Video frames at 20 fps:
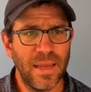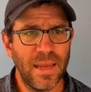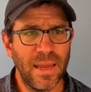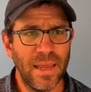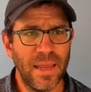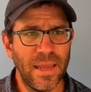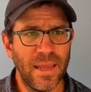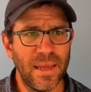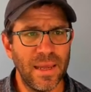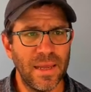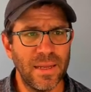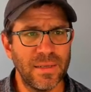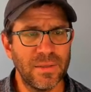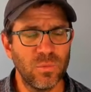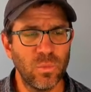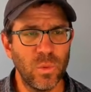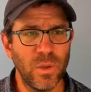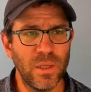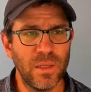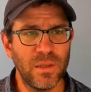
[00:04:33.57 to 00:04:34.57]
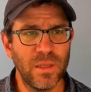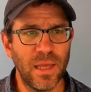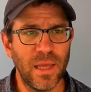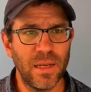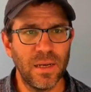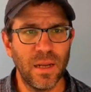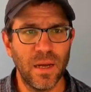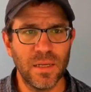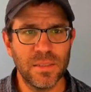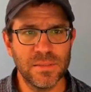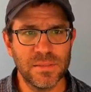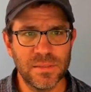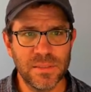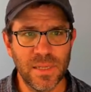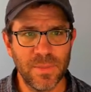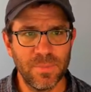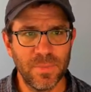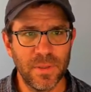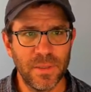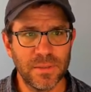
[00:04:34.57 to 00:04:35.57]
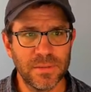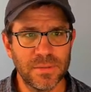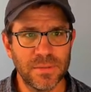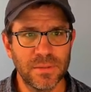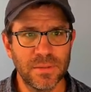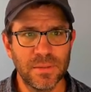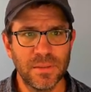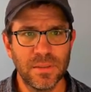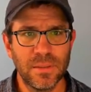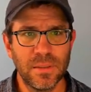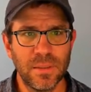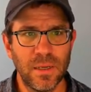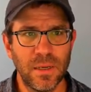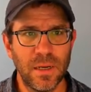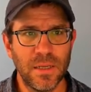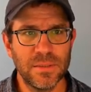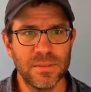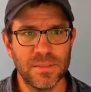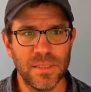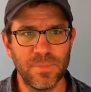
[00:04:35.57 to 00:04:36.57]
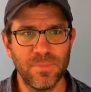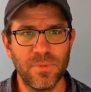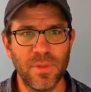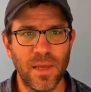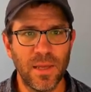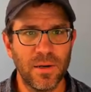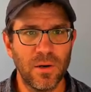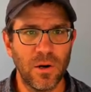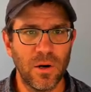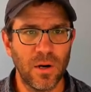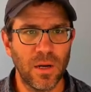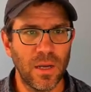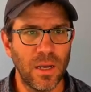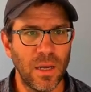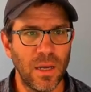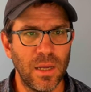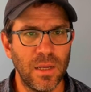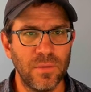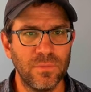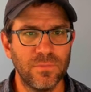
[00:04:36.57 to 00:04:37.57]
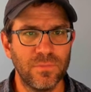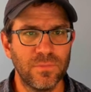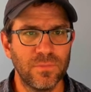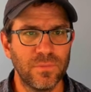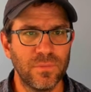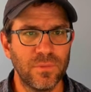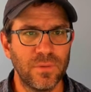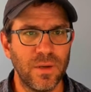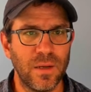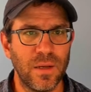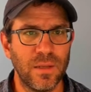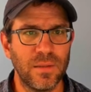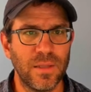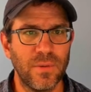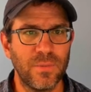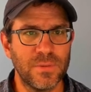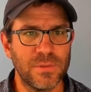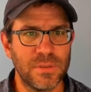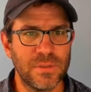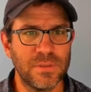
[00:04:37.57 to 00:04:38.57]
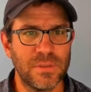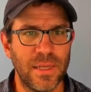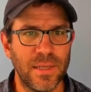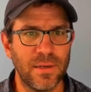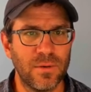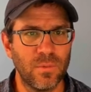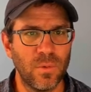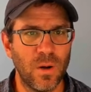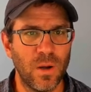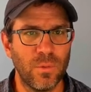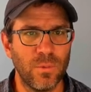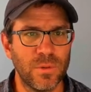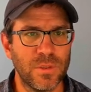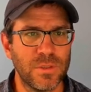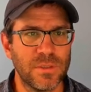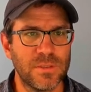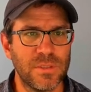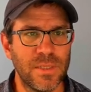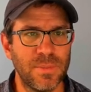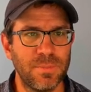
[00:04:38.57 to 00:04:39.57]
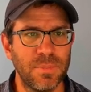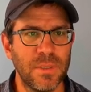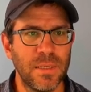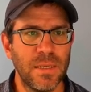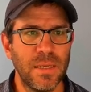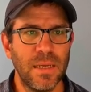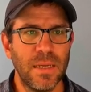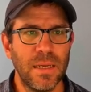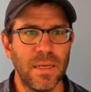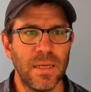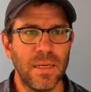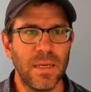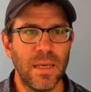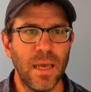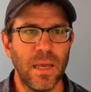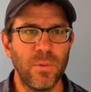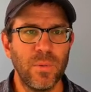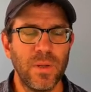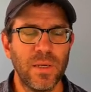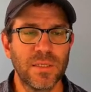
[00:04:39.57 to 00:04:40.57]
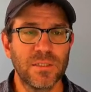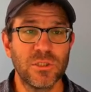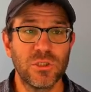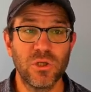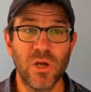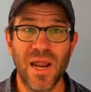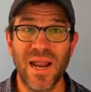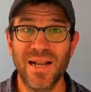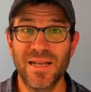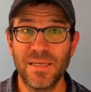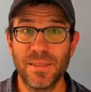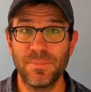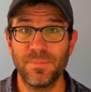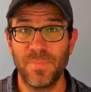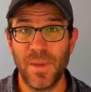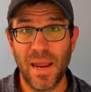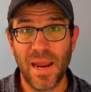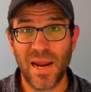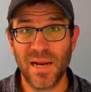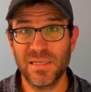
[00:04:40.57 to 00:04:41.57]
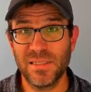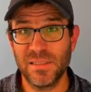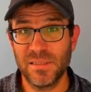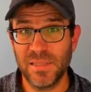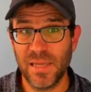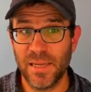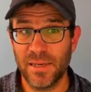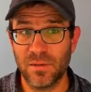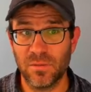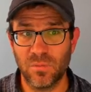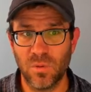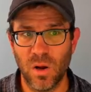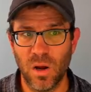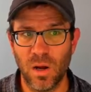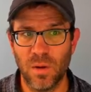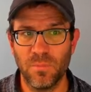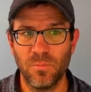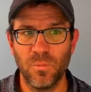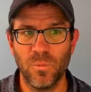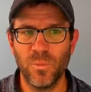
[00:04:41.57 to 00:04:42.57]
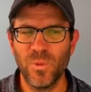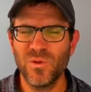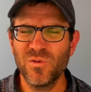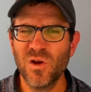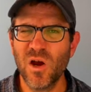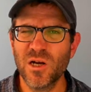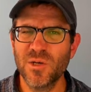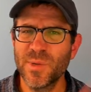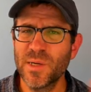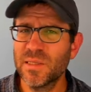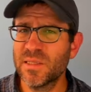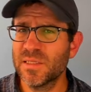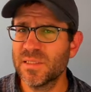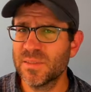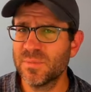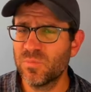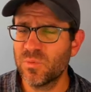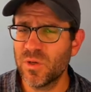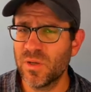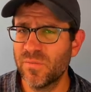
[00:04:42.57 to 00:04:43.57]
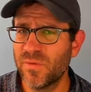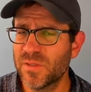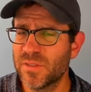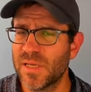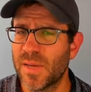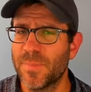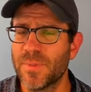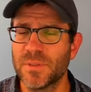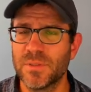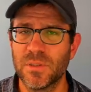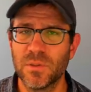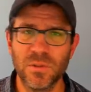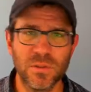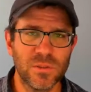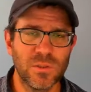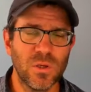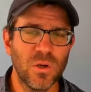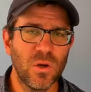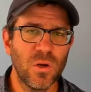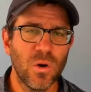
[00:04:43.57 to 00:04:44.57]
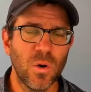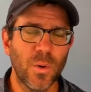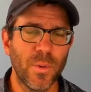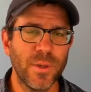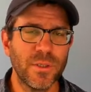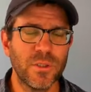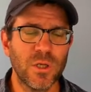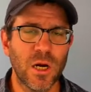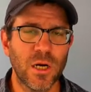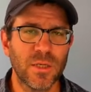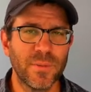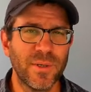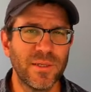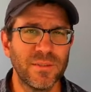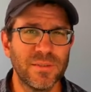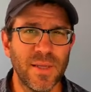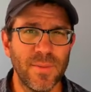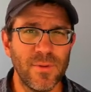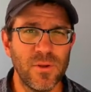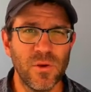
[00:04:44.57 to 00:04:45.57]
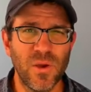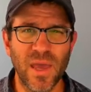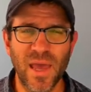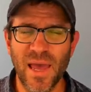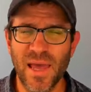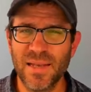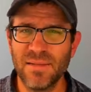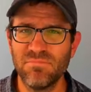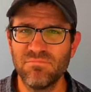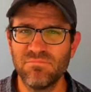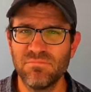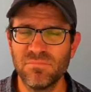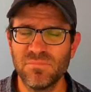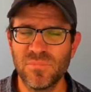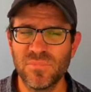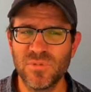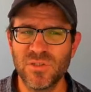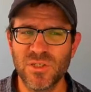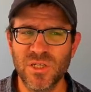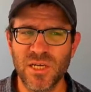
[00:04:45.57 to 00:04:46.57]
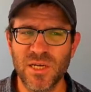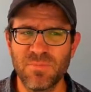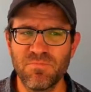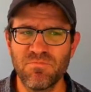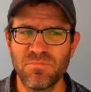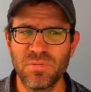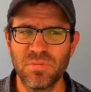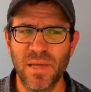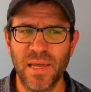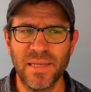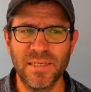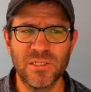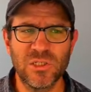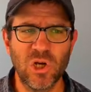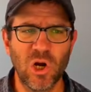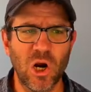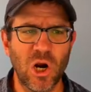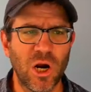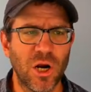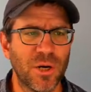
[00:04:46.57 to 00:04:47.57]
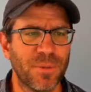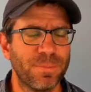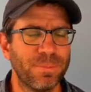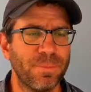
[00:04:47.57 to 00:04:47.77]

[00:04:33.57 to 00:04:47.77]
and we then unzip it, unzip that archive uh, that was in data raw with a zip, and we extract it back to data raw. And we talked about this in previous episodes where we talked about wget, zip, and tar.